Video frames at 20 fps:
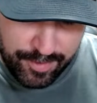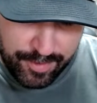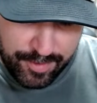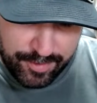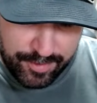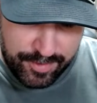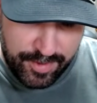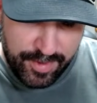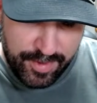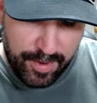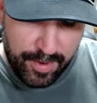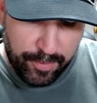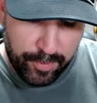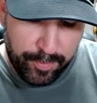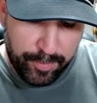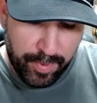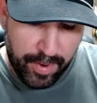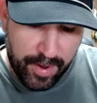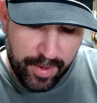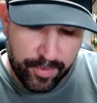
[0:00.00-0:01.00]
See, that
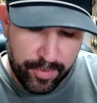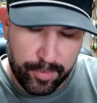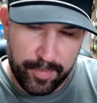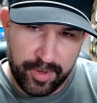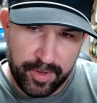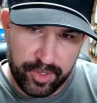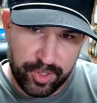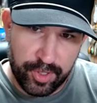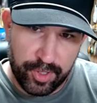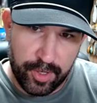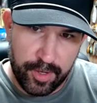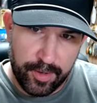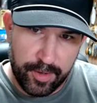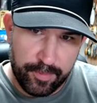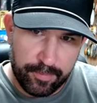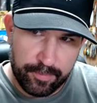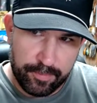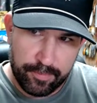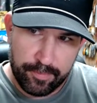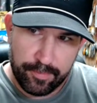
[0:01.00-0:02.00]
would bother me,
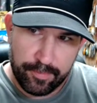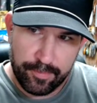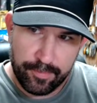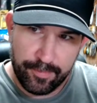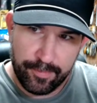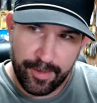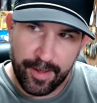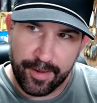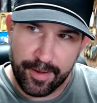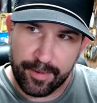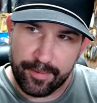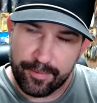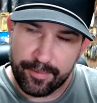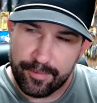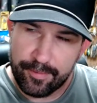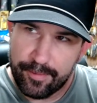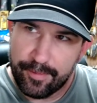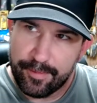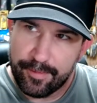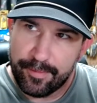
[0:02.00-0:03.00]
John. Like
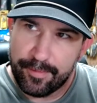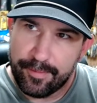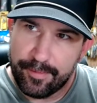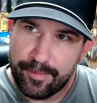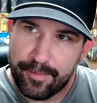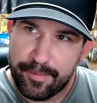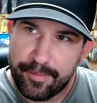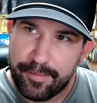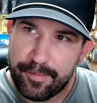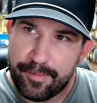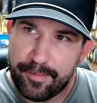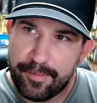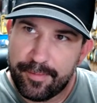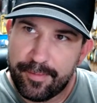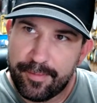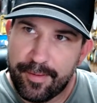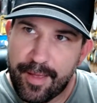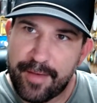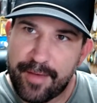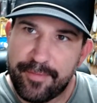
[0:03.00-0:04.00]

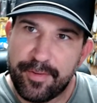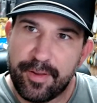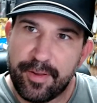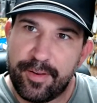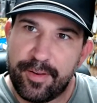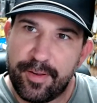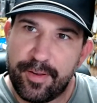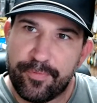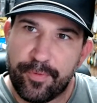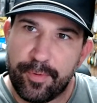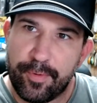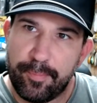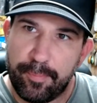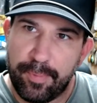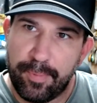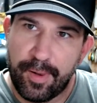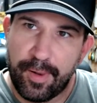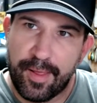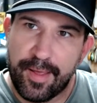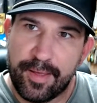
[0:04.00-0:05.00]
having
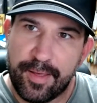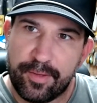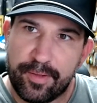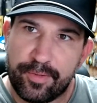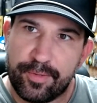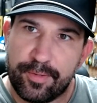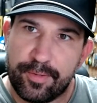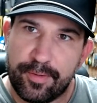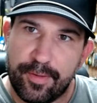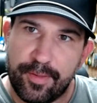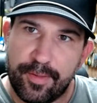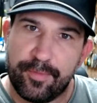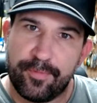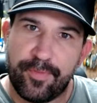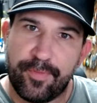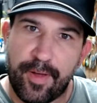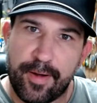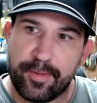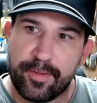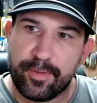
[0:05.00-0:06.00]
different blanks and then
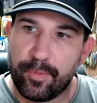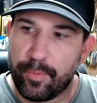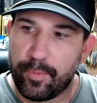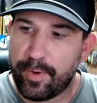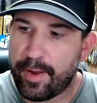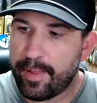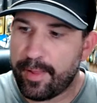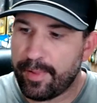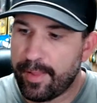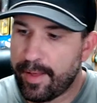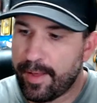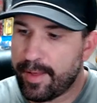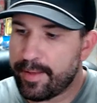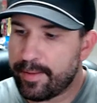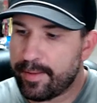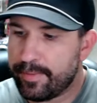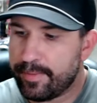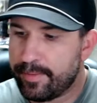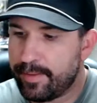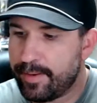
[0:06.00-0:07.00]
finding the one I
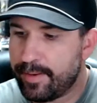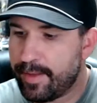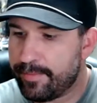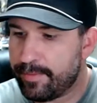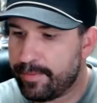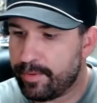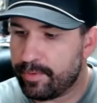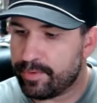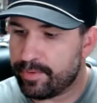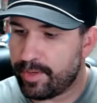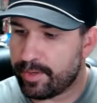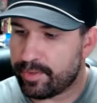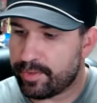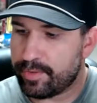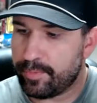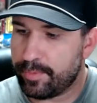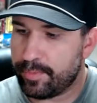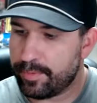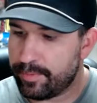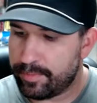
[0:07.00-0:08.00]
like and then having those
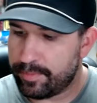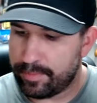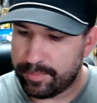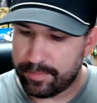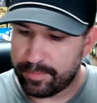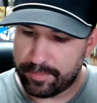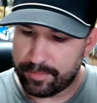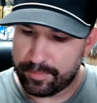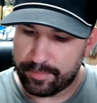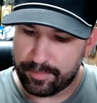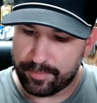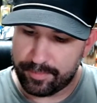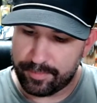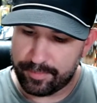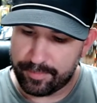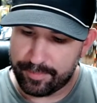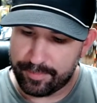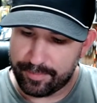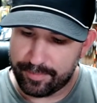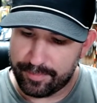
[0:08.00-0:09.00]
extra ones.
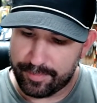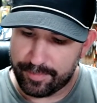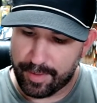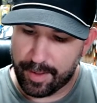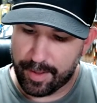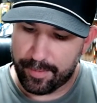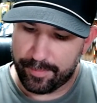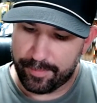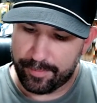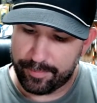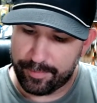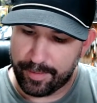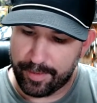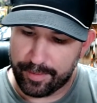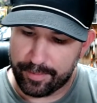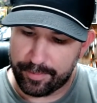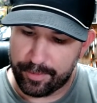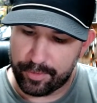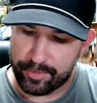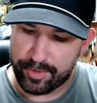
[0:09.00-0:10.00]
That
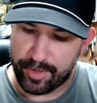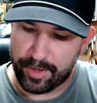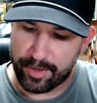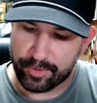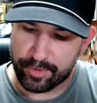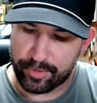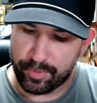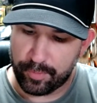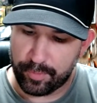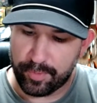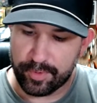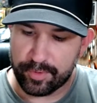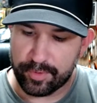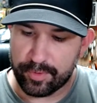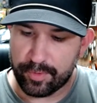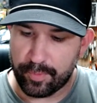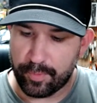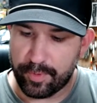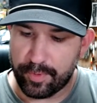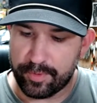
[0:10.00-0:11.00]
like those extra ones
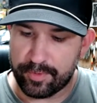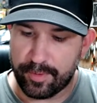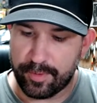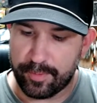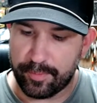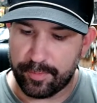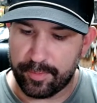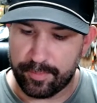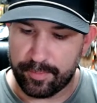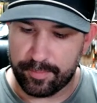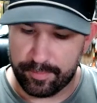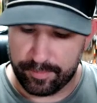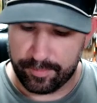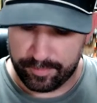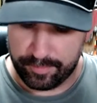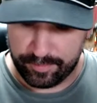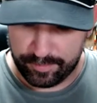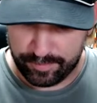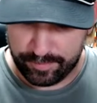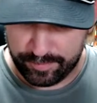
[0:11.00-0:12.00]
are the ones that would
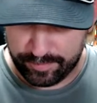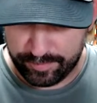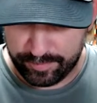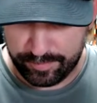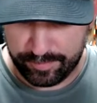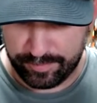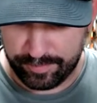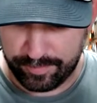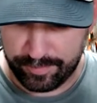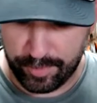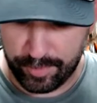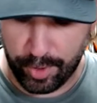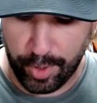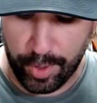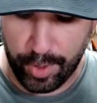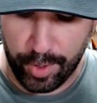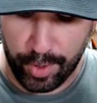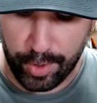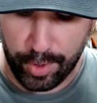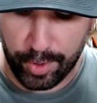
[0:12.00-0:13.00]

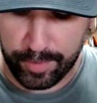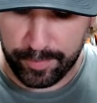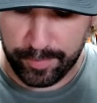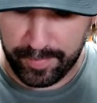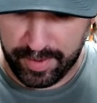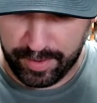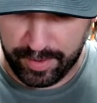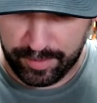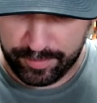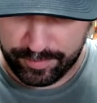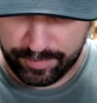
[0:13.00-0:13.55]
irk me